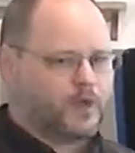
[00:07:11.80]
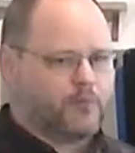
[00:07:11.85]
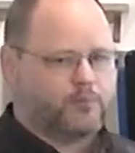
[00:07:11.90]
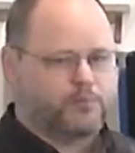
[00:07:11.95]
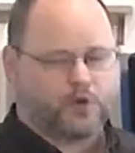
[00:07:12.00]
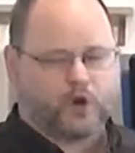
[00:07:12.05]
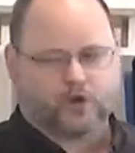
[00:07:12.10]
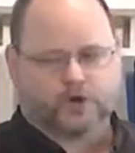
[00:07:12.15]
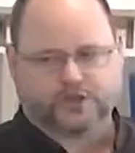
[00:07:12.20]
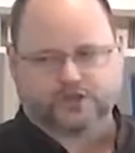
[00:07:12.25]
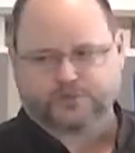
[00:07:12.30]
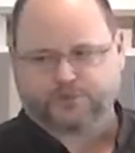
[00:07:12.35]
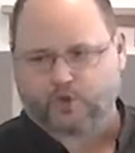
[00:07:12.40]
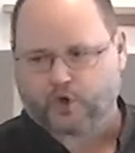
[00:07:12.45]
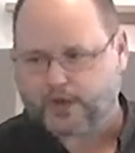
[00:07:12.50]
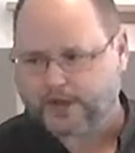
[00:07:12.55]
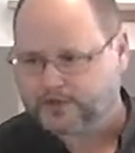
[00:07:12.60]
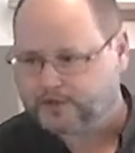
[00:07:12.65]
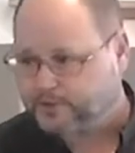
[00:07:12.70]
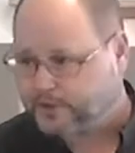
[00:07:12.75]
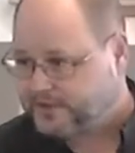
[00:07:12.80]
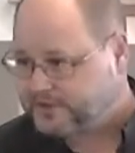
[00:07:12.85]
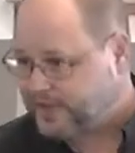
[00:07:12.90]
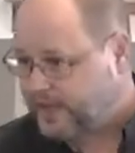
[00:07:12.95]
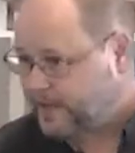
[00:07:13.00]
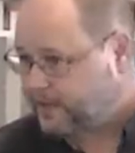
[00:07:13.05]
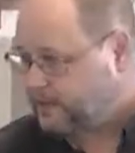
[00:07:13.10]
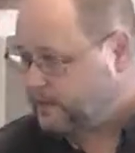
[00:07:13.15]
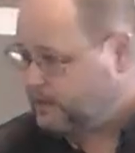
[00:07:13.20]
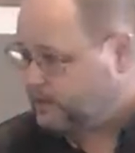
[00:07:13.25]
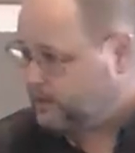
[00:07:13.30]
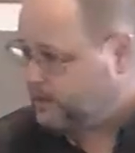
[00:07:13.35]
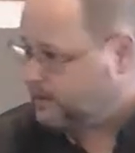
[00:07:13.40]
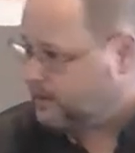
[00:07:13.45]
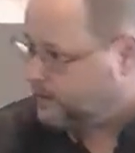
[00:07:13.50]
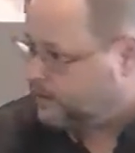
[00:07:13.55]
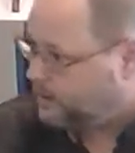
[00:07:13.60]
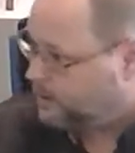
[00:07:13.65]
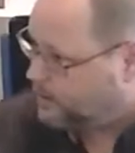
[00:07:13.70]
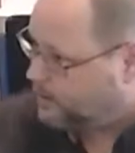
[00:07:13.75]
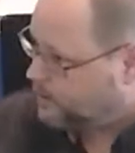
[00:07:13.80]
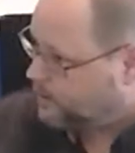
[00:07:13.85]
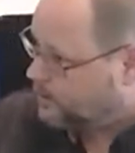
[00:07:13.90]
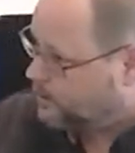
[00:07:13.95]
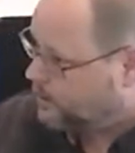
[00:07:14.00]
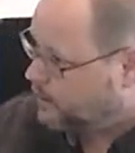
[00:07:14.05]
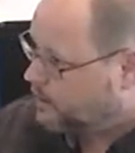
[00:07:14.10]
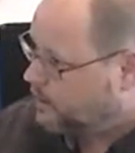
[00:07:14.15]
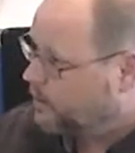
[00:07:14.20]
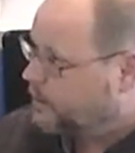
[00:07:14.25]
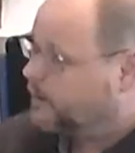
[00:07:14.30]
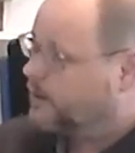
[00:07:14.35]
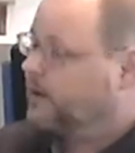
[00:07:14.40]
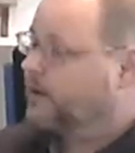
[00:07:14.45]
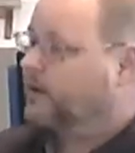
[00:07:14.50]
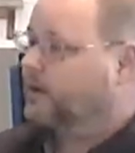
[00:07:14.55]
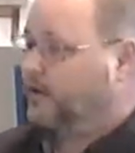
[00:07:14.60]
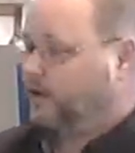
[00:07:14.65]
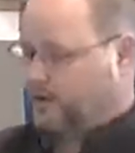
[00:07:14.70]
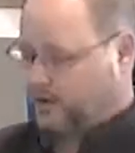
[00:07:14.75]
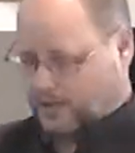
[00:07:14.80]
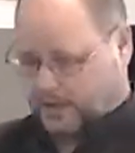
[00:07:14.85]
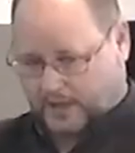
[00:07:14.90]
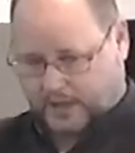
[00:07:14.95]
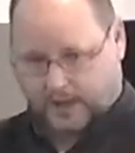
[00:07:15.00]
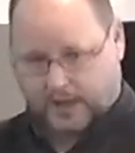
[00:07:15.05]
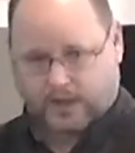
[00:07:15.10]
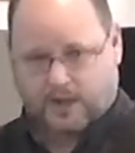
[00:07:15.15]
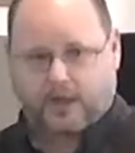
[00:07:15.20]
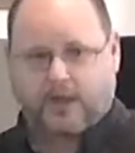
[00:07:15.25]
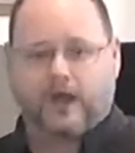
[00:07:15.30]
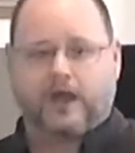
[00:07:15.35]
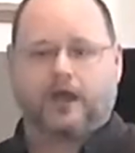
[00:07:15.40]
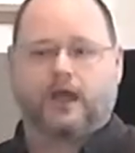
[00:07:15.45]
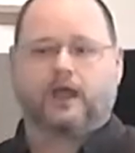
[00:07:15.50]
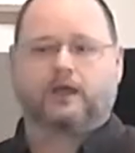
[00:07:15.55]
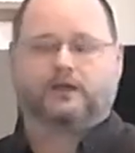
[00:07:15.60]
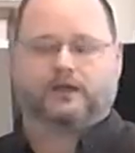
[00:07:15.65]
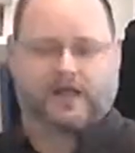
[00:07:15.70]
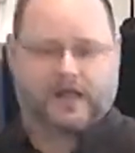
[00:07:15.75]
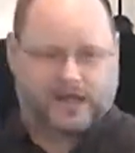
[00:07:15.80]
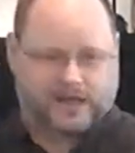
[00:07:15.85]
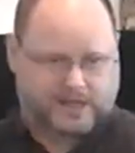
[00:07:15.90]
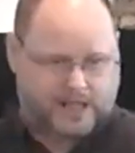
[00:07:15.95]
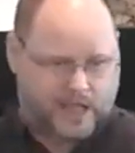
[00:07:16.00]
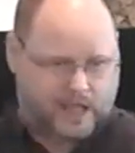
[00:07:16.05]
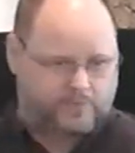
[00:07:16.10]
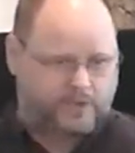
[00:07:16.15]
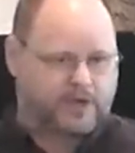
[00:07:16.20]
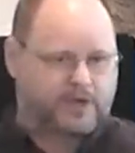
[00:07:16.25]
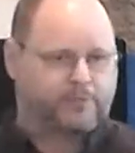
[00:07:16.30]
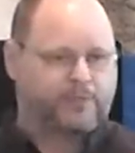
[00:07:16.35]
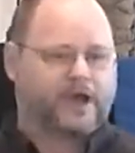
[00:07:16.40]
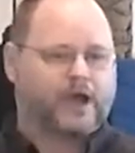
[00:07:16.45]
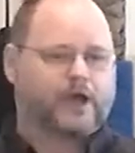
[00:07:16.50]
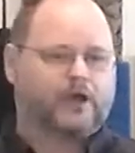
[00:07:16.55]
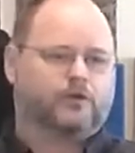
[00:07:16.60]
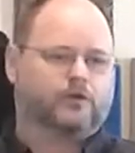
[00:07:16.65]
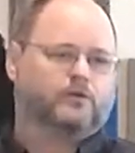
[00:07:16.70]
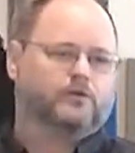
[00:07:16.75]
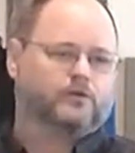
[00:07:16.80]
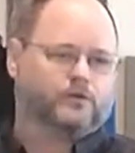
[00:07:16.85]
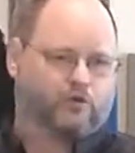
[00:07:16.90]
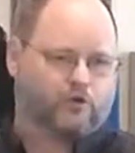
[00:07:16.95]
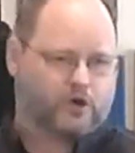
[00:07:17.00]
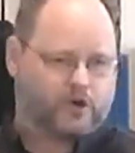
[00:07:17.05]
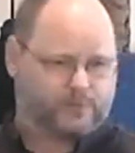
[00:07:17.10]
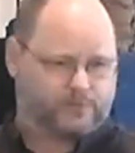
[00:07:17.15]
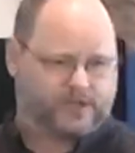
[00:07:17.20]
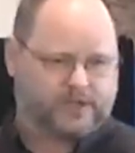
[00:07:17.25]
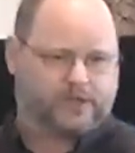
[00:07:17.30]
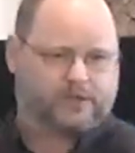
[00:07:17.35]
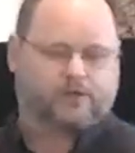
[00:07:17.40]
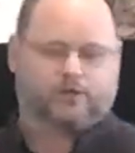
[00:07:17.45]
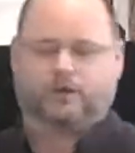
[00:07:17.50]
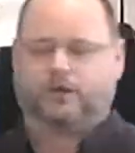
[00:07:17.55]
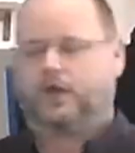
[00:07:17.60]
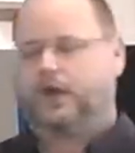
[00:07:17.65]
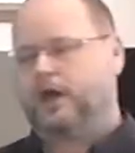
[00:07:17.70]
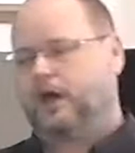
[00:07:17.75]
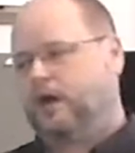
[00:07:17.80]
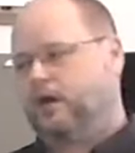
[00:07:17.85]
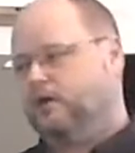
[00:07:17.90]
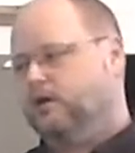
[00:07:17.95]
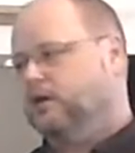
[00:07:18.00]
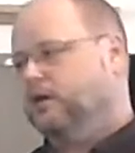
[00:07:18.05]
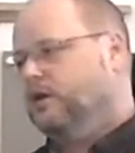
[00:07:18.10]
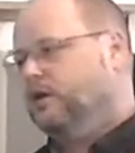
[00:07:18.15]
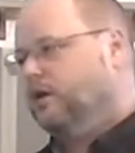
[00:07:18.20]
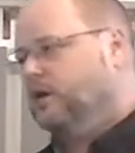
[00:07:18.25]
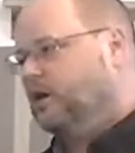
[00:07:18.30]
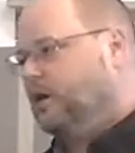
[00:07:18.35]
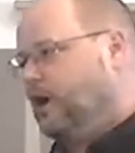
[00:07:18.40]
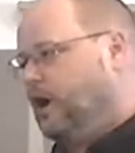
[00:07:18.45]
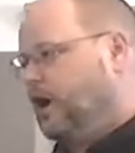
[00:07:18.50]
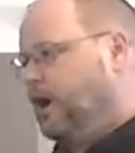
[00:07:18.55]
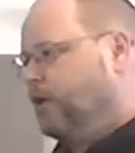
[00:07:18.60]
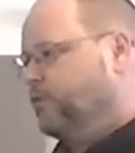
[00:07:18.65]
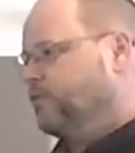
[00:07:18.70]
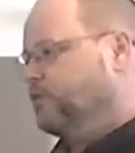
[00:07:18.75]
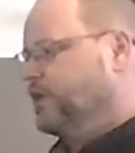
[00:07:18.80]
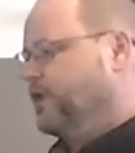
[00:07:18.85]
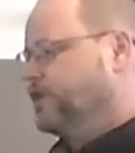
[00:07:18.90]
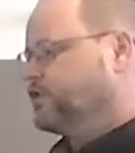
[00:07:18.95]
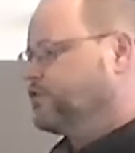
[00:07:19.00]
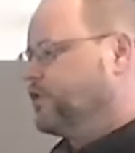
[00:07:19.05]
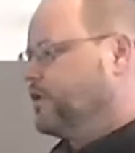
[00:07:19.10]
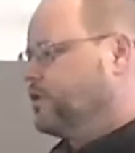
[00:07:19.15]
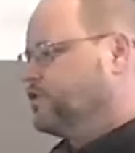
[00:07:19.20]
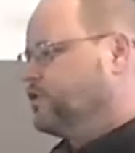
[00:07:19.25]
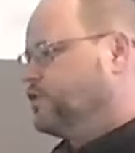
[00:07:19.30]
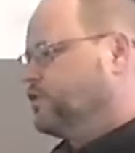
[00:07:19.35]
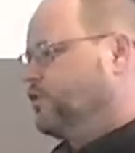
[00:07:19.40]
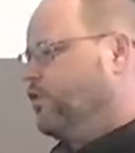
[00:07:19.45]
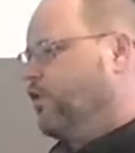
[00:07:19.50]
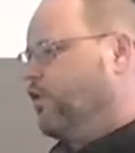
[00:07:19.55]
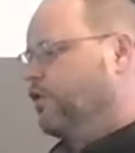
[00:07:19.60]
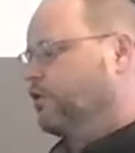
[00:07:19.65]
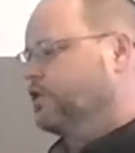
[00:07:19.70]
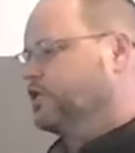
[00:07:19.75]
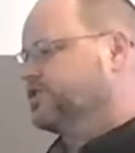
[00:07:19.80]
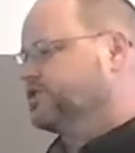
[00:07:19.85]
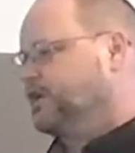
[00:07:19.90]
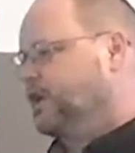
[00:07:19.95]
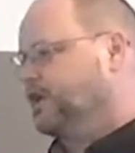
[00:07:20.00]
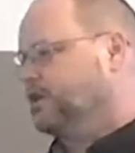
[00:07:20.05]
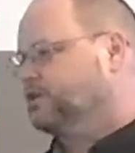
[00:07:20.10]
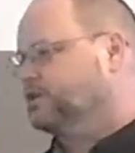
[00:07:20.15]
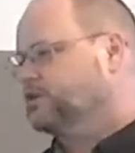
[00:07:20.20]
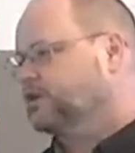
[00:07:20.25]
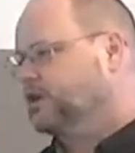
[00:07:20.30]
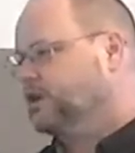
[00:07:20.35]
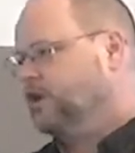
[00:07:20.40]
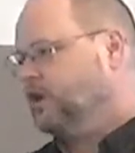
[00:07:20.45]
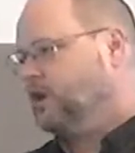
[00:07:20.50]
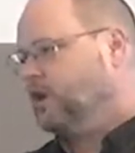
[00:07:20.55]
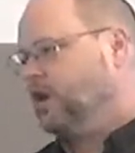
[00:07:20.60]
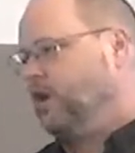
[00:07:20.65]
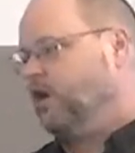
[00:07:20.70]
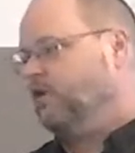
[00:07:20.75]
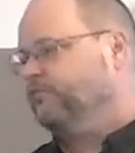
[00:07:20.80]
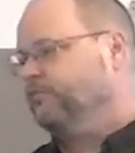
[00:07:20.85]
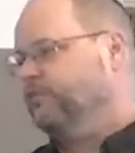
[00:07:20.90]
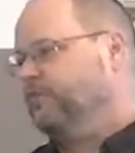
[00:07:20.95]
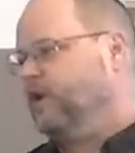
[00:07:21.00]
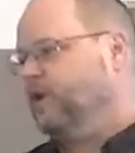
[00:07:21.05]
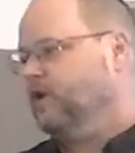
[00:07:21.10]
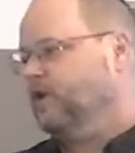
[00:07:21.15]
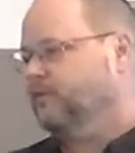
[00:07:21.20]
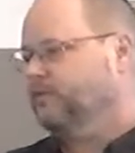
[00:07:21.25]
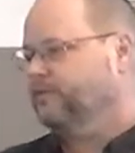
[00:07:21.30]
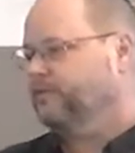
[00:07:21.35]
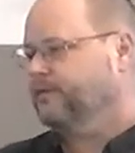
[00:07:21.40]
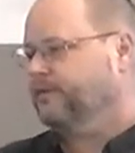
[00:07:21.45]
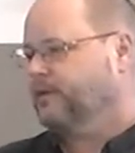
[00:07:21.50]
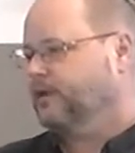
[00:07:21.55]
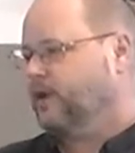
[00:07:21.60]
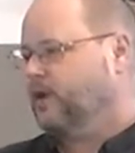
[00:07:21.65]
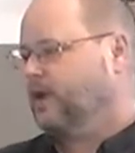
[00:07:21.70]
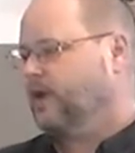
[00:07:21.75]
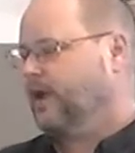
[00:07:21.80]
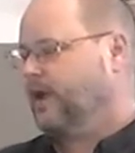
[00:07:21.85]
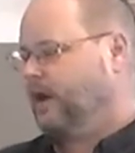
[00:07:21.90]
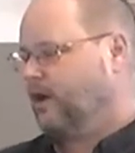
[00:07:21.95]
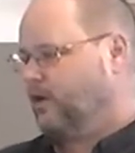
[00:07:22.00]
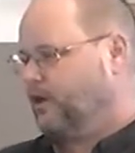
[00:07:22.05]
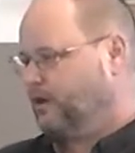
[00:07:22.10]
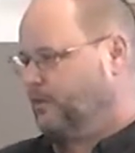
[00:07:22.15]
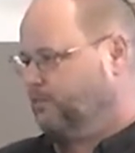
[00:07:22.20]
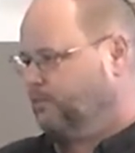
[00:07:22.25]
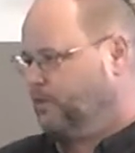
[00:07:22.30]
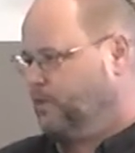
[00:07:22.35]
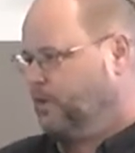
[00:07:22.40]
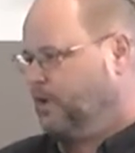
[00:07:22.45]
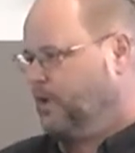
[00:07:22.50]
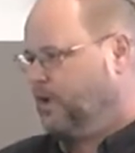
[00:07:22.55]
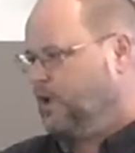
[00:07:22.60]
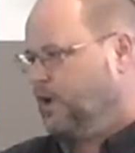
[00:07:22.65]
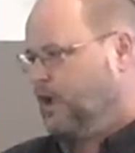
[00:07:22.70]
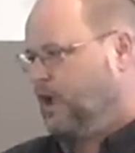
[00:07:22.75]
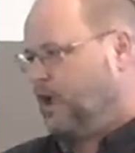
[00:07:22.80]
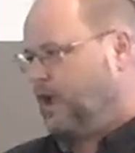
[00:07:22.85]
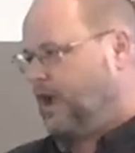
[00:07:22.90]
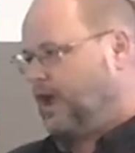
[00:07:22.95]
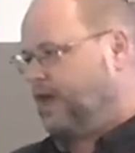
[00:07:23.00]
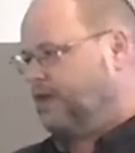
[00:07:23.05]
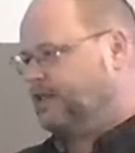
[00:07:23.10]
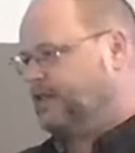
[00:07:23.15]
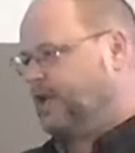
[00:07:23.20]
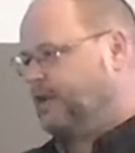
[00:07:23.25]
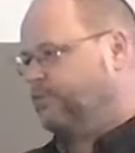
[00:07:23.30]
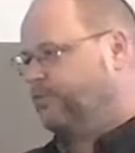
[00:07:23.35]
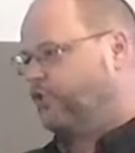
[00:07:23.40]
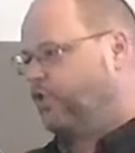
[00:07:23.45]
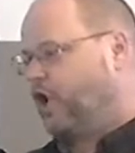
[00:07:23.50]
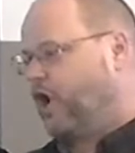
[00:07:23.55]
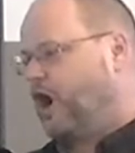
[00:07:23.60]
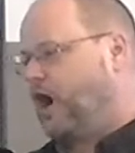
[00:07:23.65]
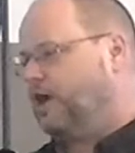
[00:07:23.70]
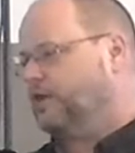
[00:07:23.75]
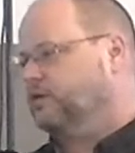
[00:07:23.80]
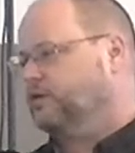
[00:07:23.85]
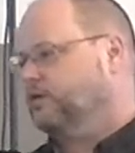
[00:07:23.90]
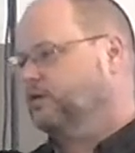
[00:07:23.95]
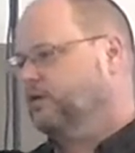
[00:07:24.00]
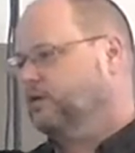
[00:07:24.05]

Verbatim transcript: Bonus points, what's that? Abihu. And Nadab and Abihu, or Abihu, yeah. Um, these were the two older sons of, of uh, Aaron, and they brought